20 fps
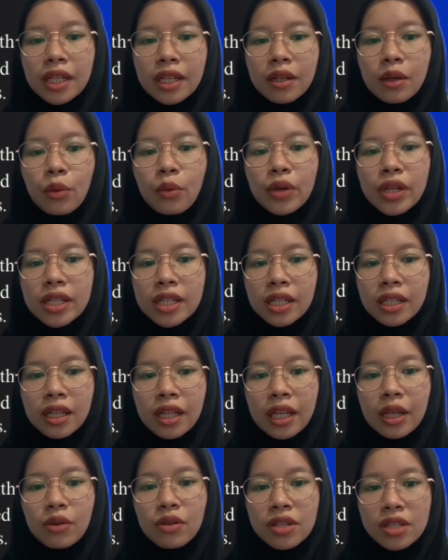within
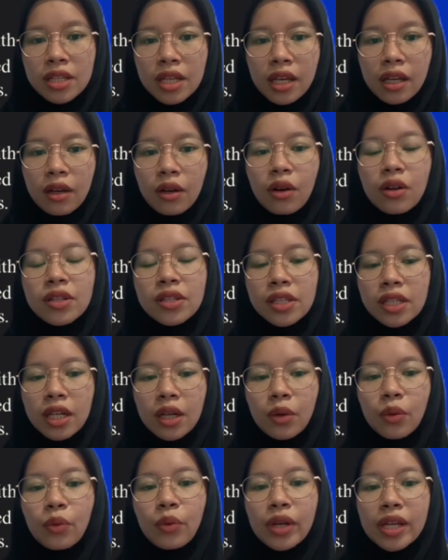linguistics concerned
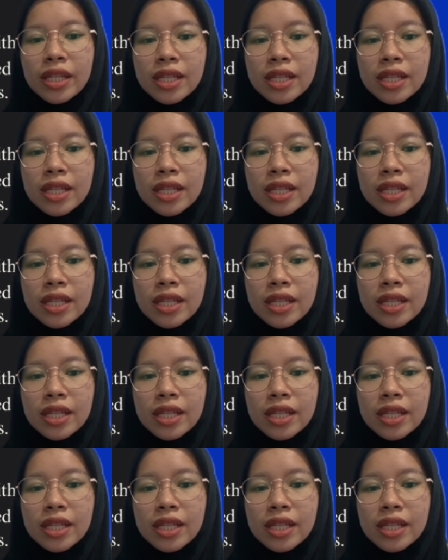with